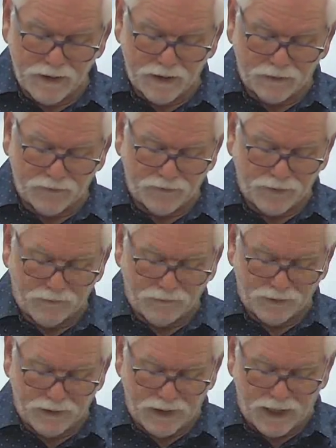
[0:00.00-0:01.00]
and
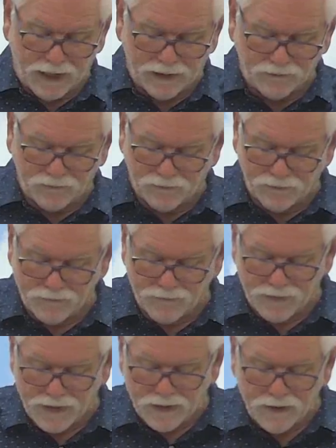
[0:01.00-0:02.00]
78,
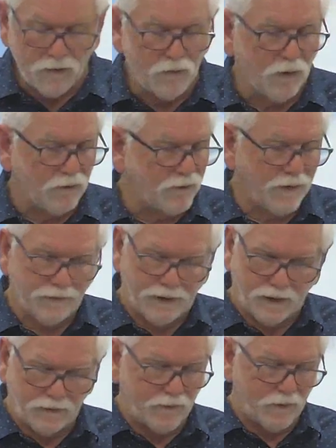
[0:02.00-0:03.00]
which
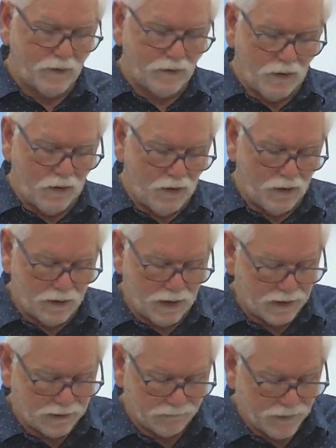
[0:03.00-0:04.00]
78 is very long,
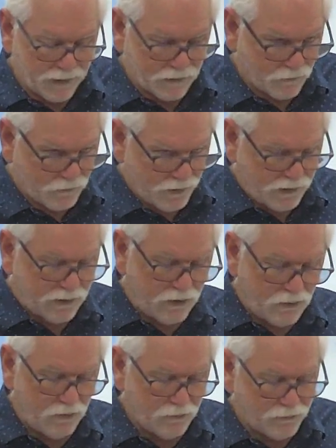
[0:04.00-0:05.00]
and I'm not going to read the
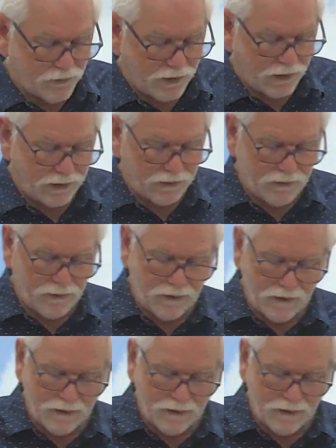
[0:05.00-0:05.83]
whole thing.